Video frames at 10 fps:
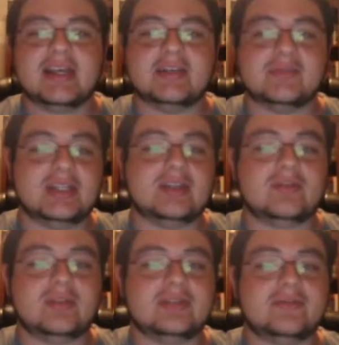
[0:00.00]
and really
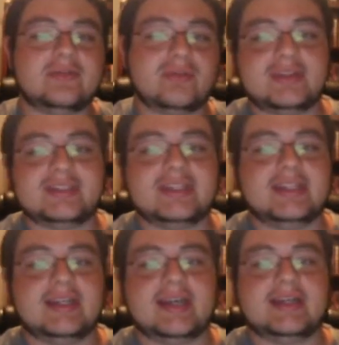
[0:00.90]
only enforcing
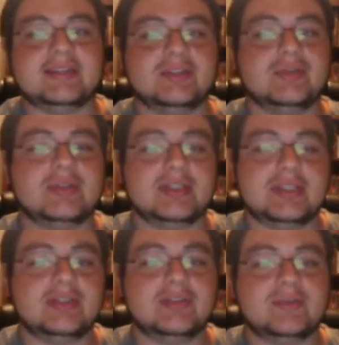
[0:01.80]
it as you
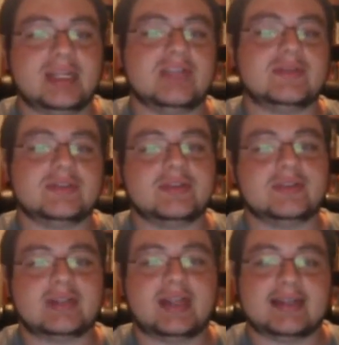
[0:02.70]
continue to play with
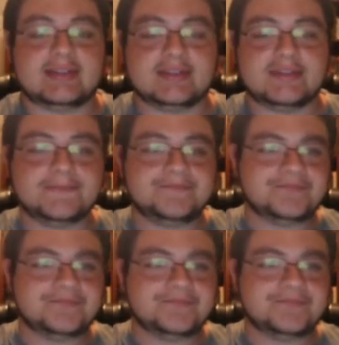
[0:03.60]
certain classes.